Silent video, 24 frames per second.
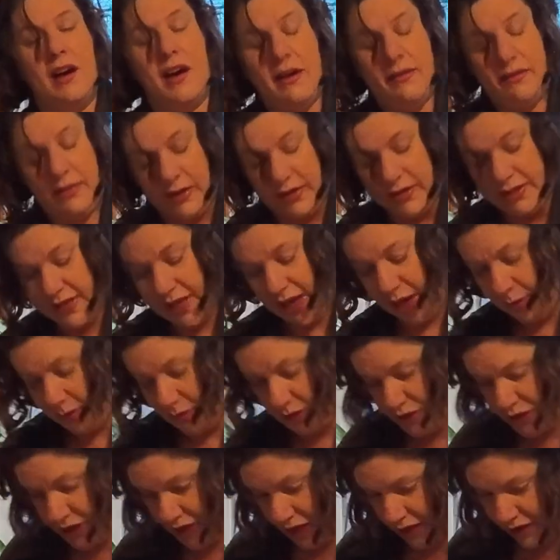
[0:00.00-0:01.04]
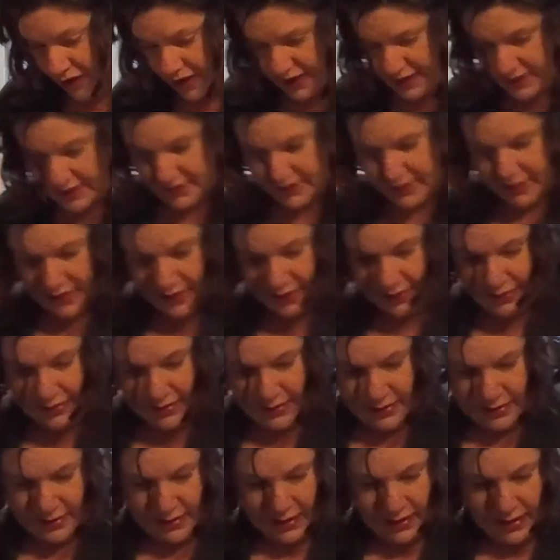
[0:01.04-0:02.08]
of our sour cherries.
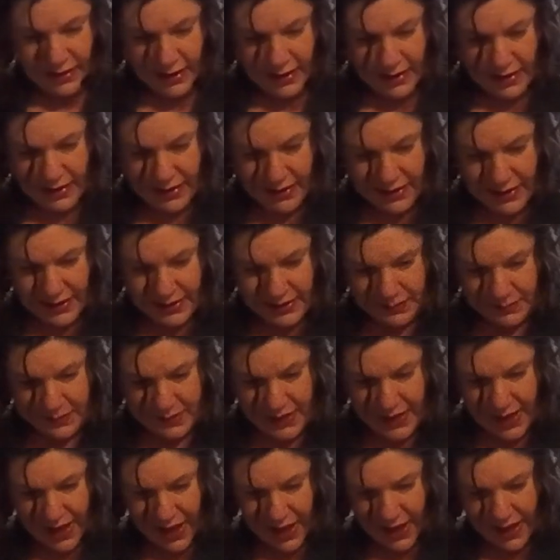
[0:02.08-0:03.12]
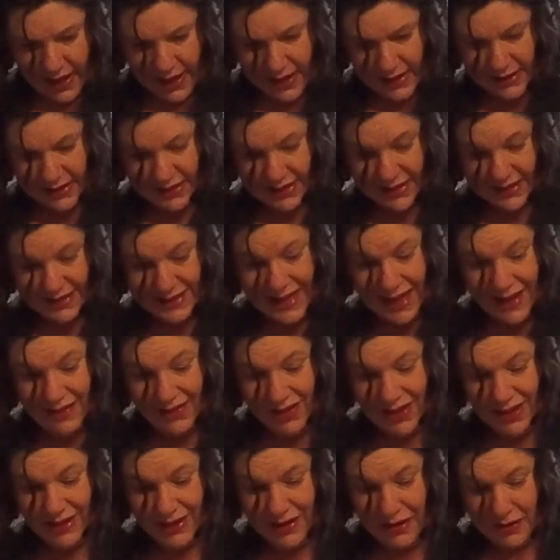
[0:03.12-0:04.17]
This one has
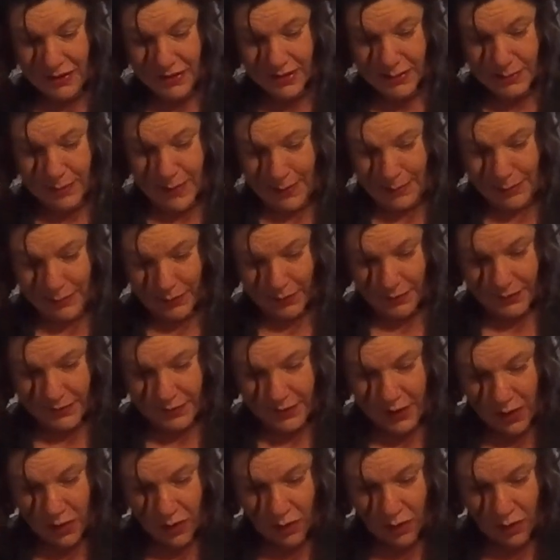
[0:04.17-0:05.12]
7 ghost peppers.